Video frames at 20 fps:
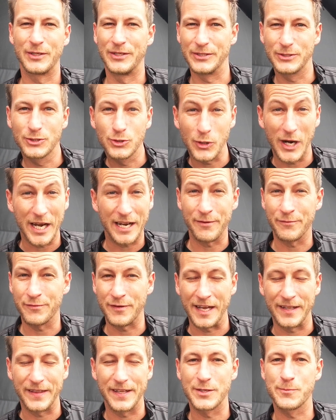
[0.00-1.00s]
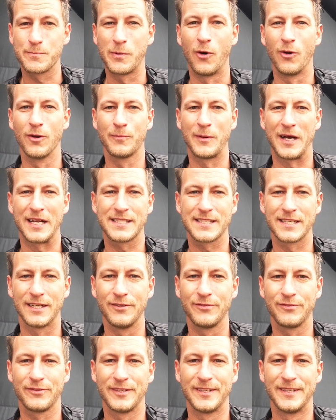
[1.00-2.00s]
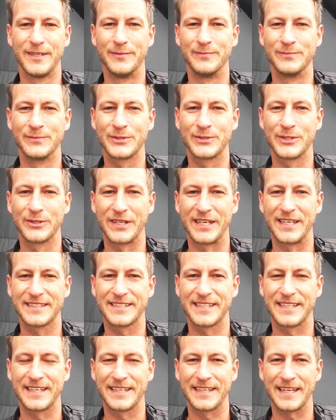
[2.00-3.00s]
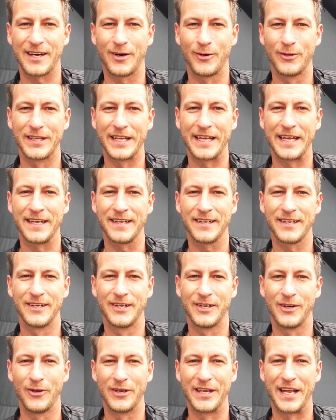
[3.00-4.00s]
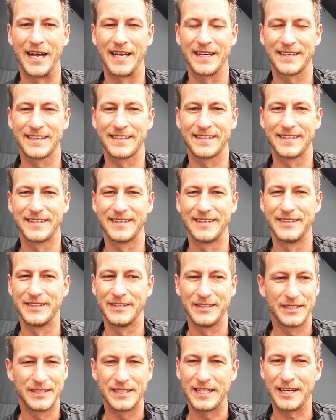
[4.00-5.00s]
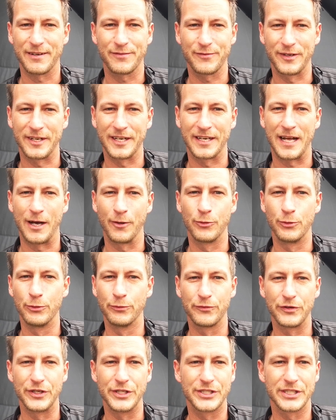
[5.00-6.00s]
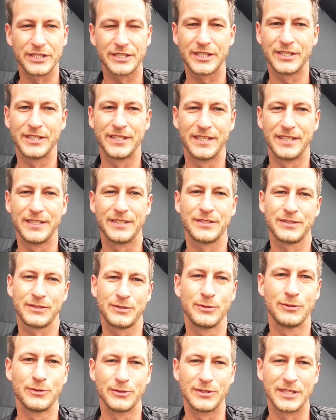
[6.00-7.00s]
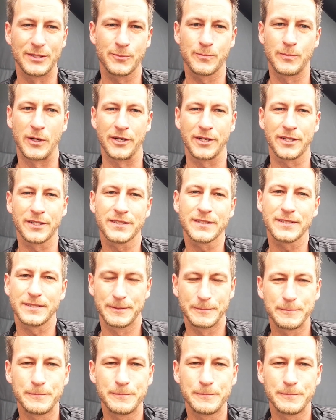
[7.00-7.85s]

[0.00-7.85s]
track and find this ball by itself. So they're sitting there all day, all night, and figured out new features to do this product. And